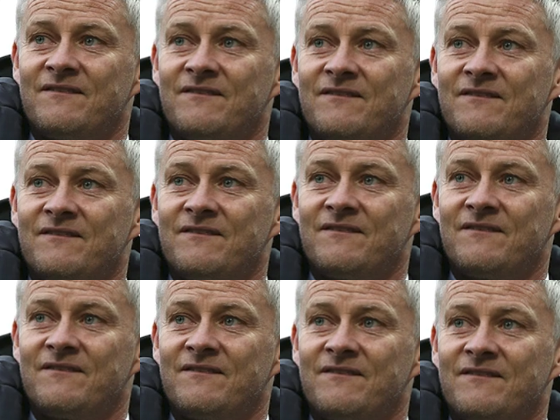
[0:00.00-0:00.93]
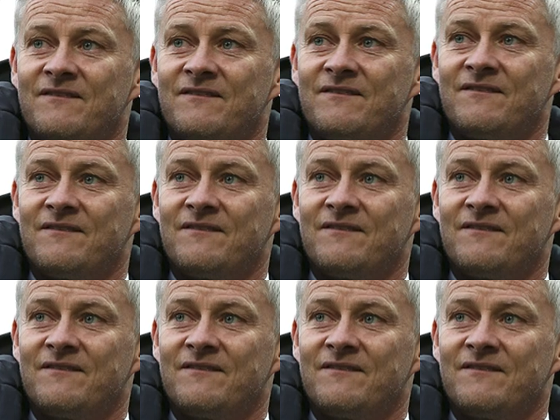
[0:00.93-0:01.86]

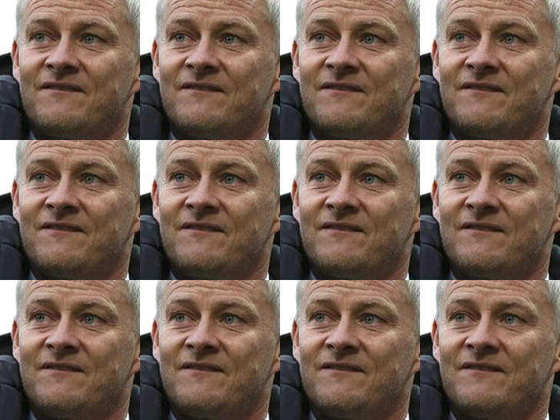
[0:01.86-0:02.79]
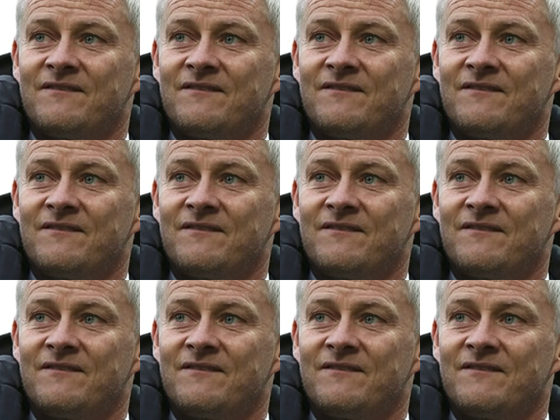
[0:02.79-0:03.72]

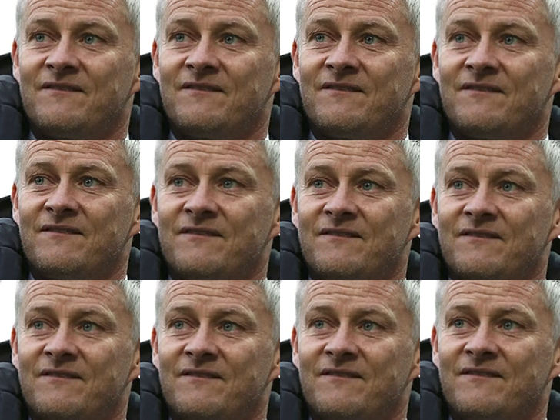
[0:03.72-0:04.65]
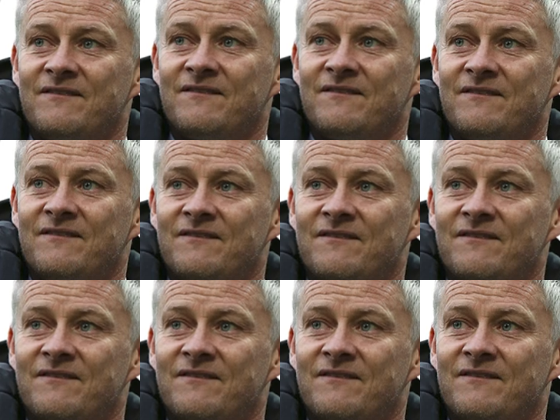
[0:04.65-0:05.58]

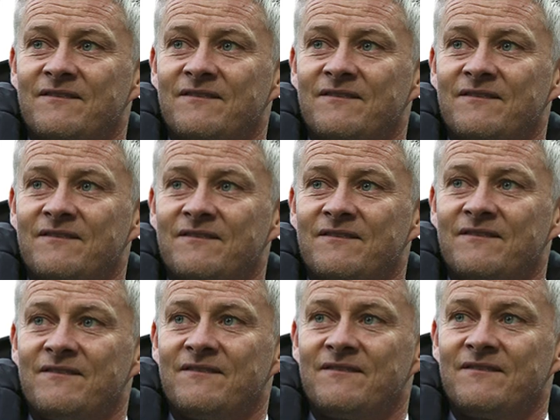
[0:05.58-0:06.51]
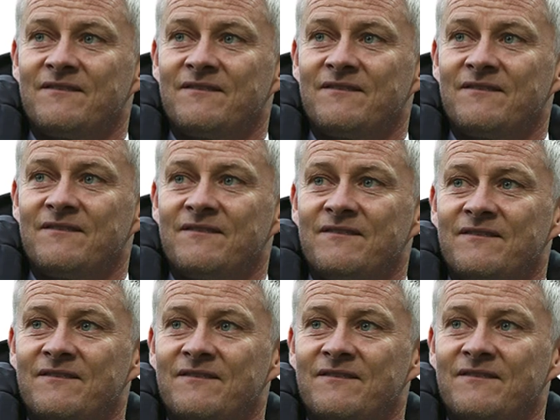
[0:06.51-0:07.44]

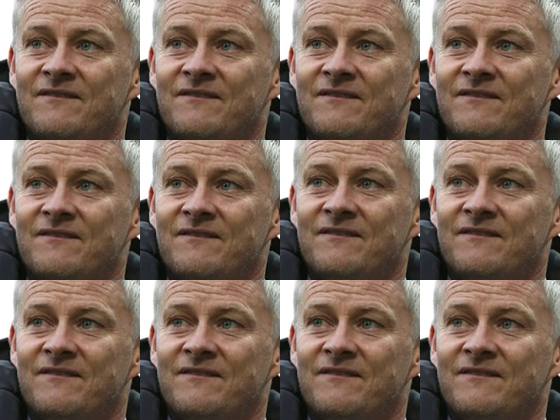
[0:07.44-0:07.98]
This person isn't speaking.